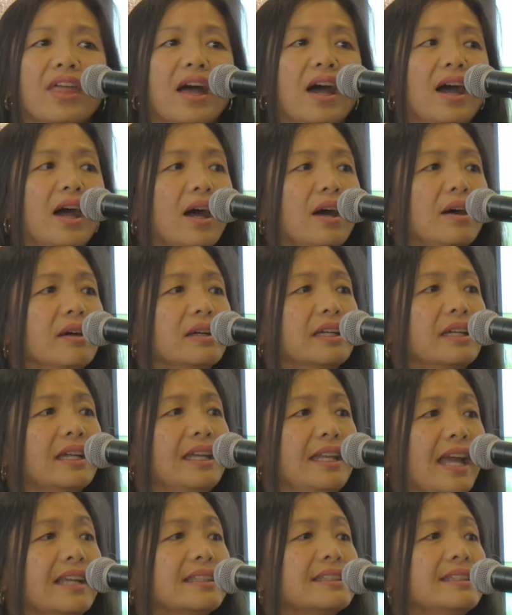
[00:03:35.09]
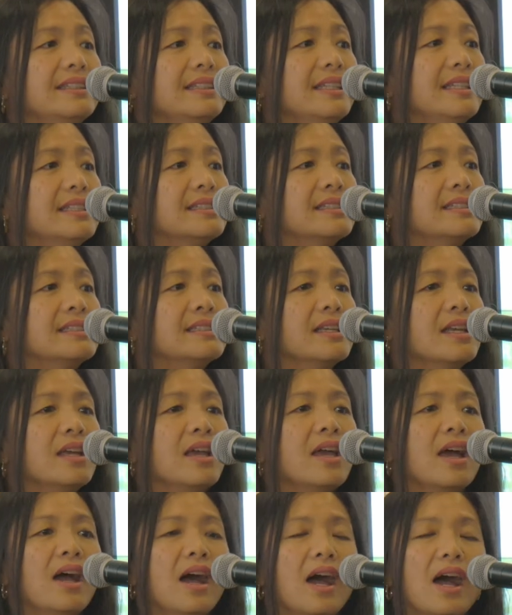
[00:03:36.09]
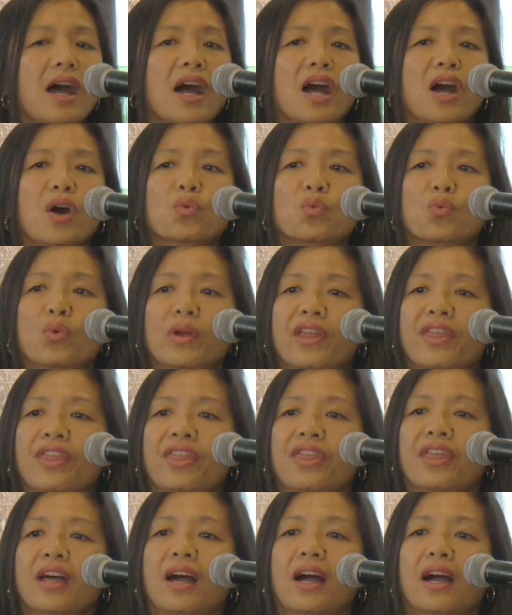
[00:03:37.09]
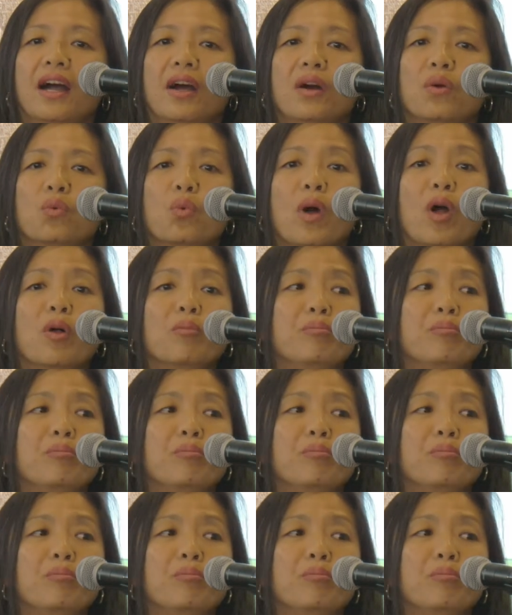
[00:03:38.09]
on in public health and walkability and urban design.